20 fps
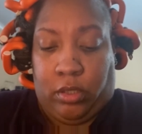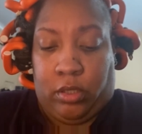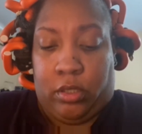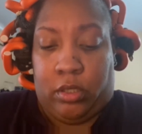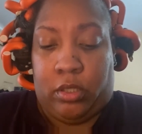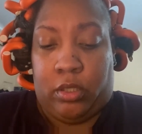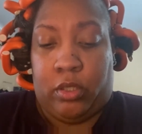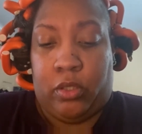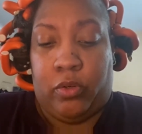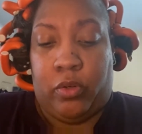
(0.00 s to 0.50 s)

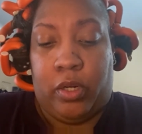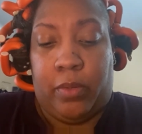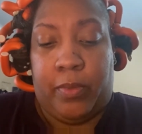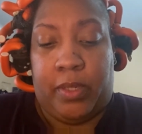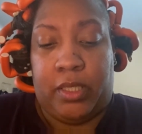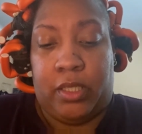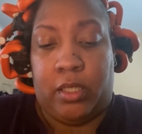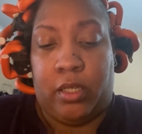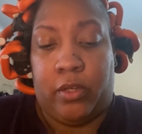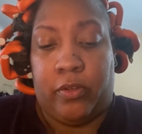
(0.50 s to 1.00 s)
doing it
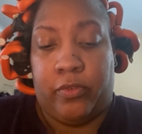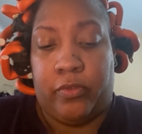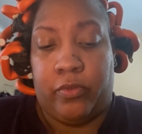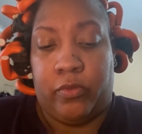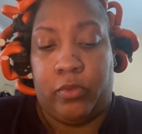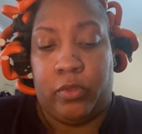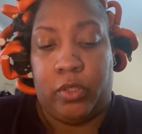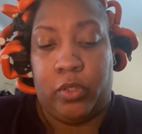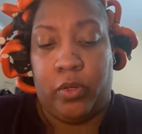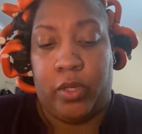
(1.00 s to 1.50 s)
myself.
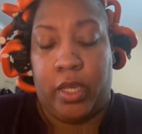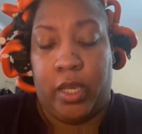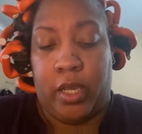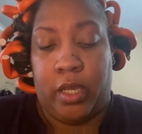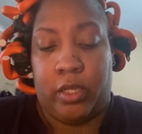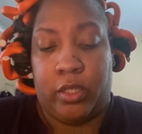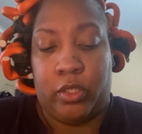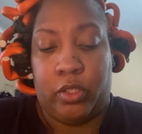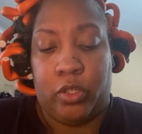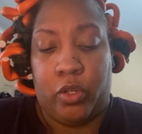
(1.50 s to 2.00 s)
So, okay,
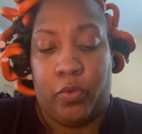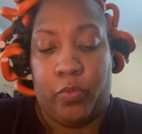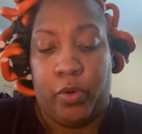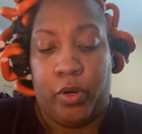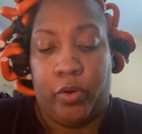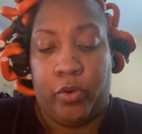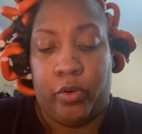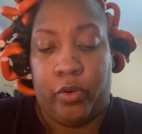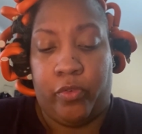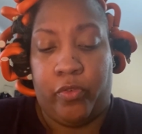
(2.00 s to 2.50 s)
so we're going
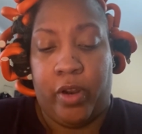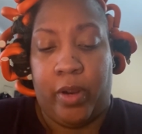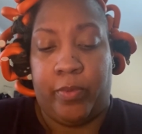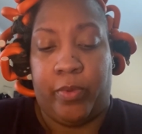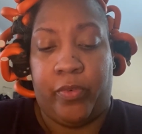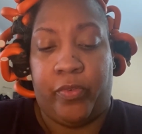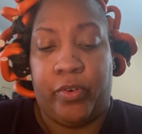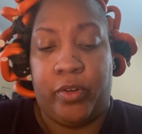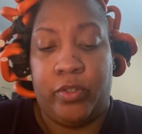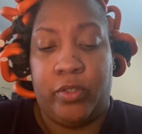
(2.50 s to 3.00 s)
to grab the
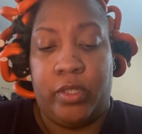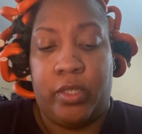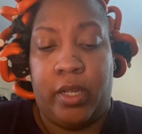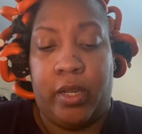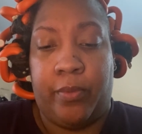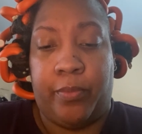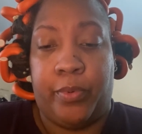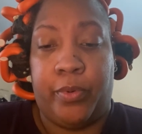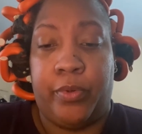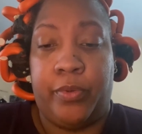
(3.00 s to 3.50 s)
first
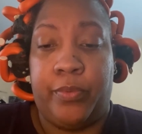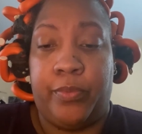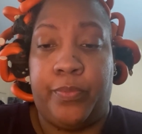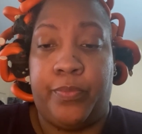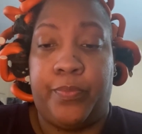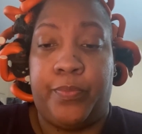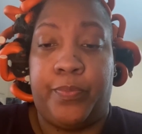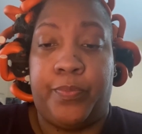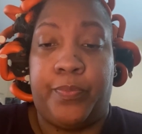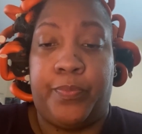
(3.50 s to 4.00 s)
stamper,
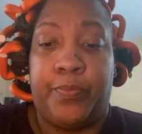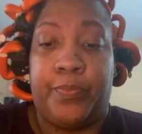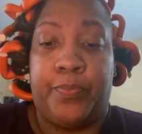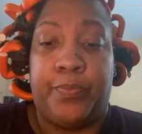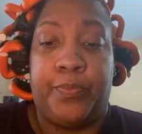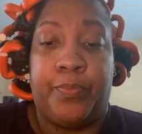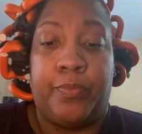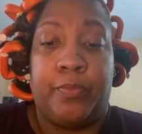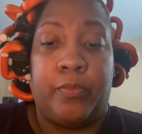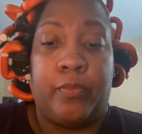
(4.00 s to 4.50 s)

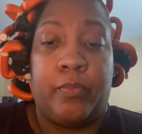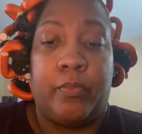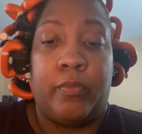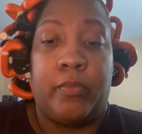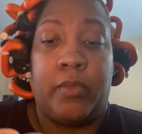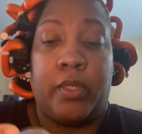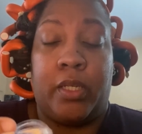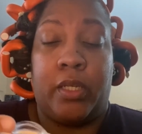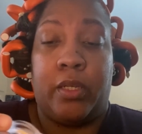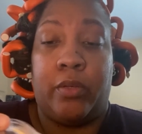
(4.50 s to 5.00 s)

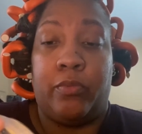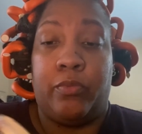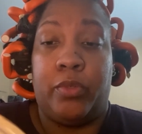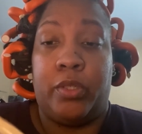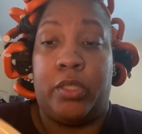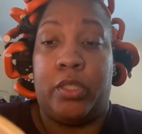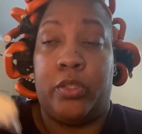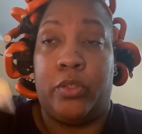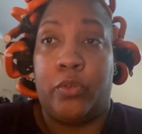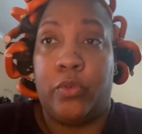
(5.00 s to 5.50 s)
which
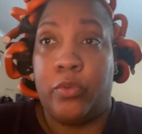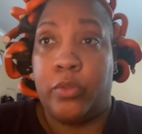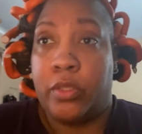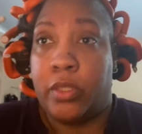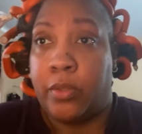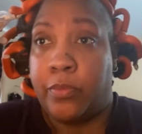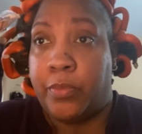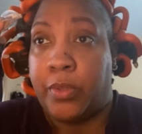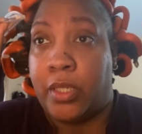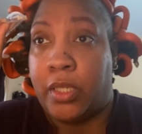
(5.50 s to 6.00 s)
is going to
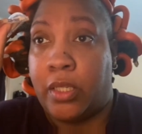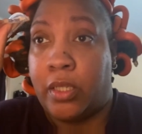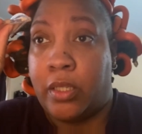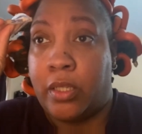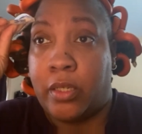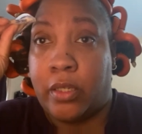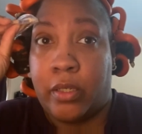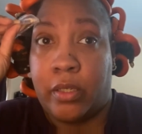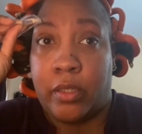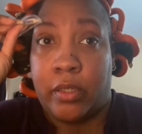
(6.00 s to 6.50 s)
be
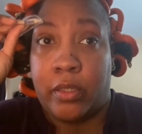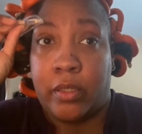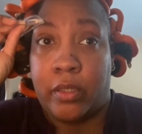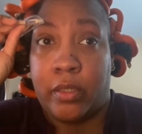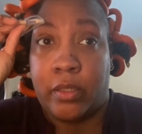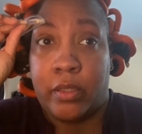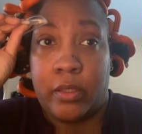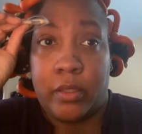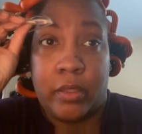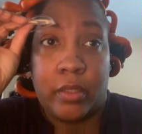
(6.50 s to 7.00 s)

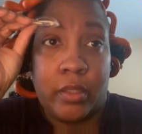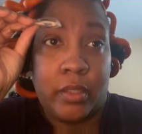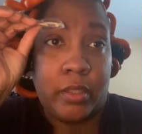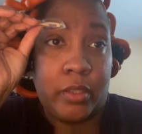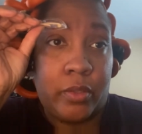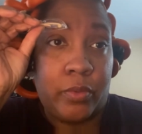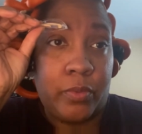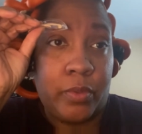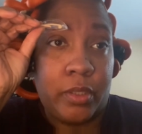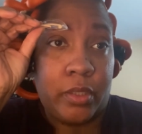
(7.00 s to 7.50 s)
this
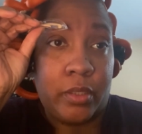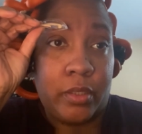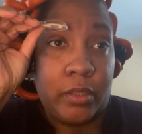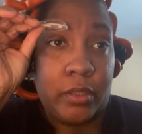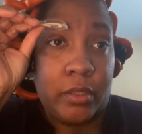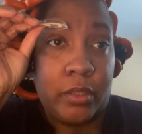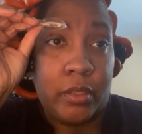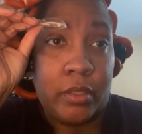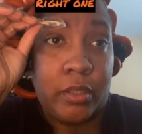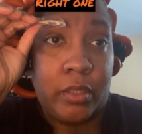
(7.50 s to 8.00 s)
one.
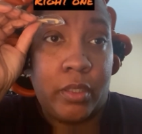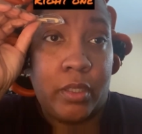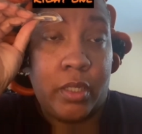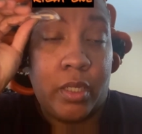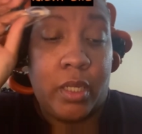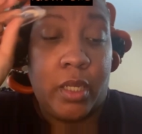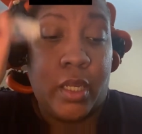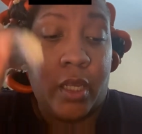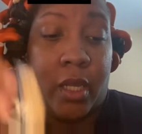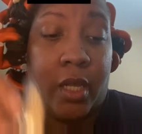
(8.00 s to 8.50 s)

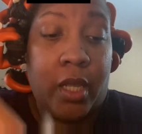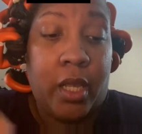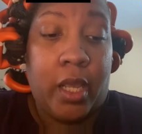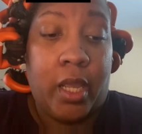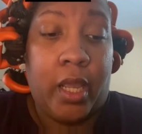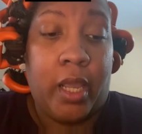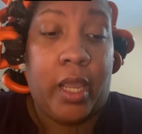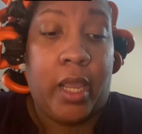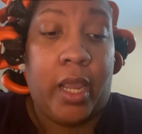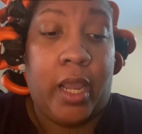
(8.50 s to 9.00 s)

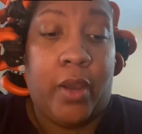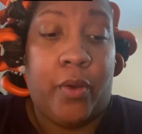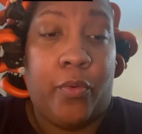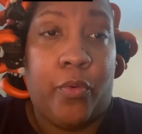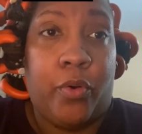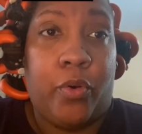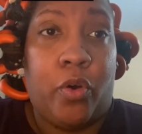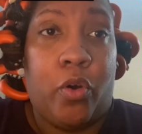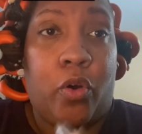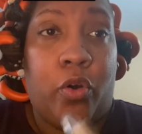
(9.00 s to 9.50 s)
And what
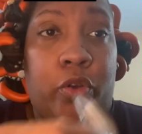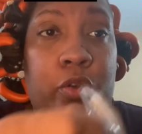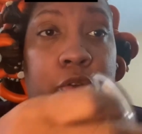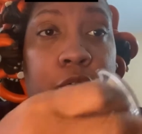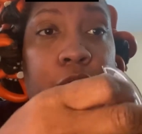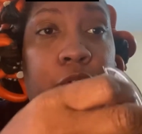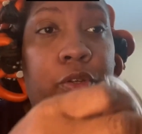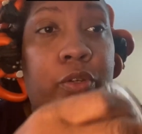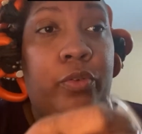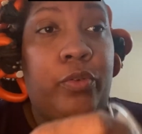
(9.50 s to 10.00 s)
all you
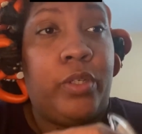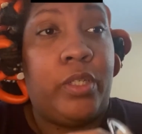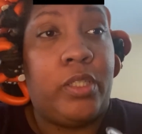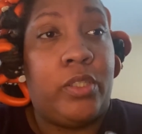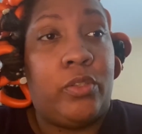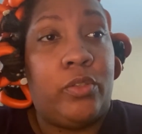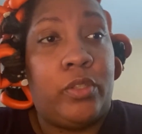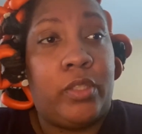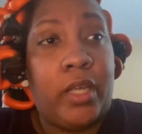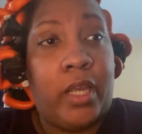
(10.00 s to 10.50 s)
do is you
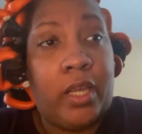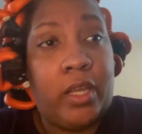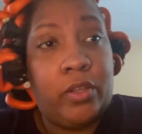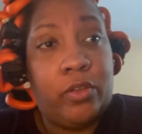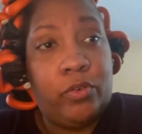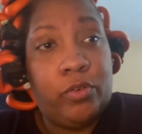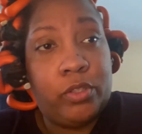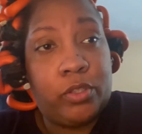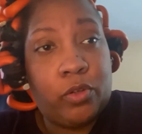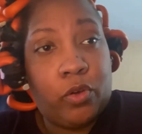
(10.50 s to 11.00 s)

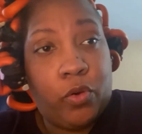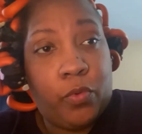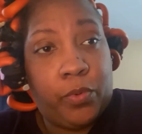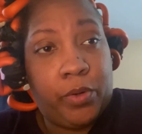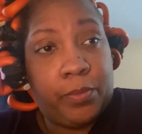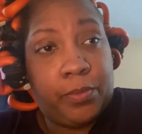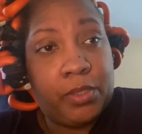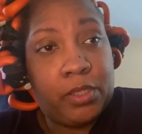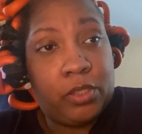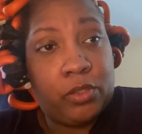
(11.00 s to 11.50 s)
just open up
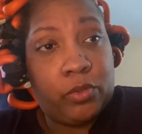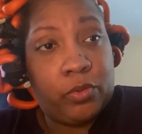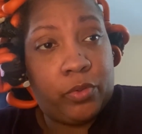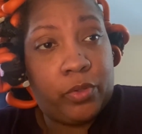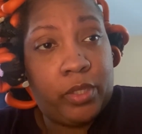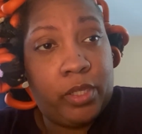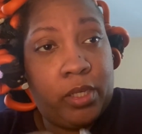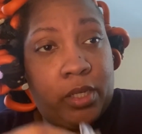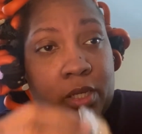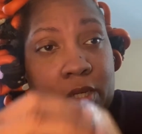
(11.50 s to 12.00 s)
this little
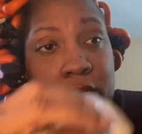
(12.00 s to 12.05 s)
thing,